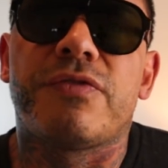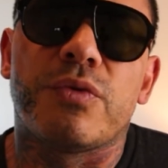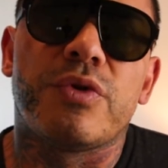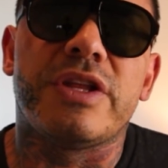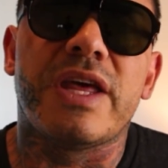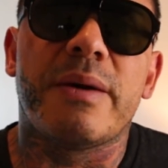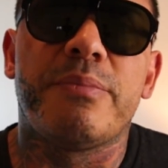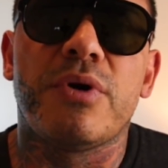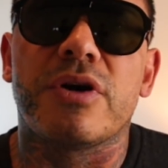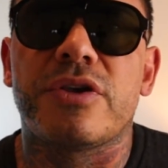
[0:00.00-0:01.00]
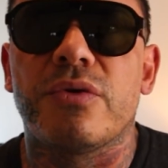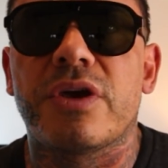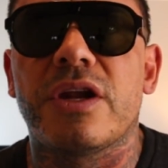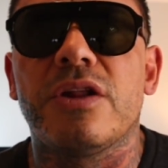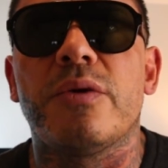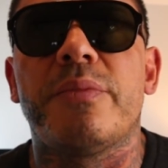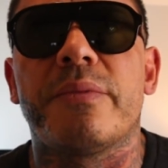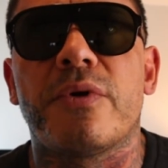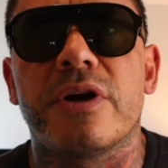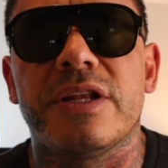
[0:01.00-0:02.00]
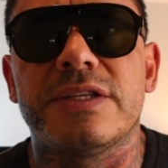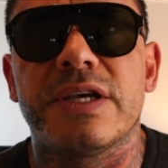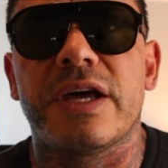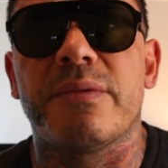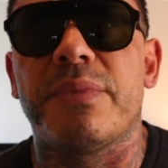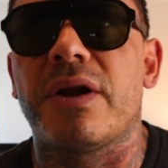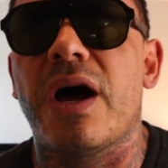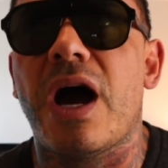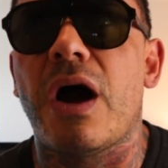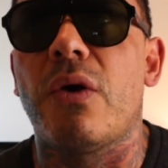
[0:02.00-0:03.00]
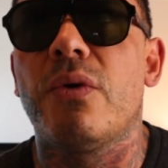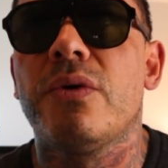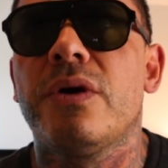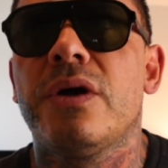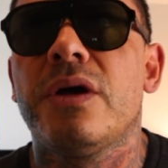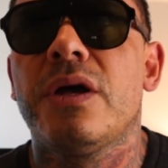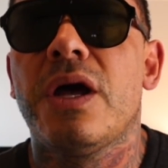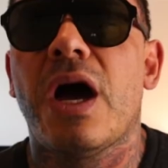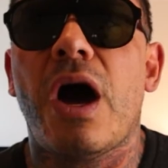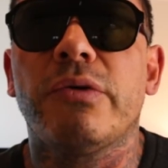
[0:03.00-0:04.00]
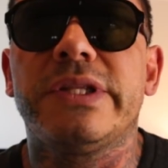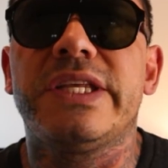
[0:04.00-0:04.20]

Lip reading: you read that book, you'll get a little bit more insight about how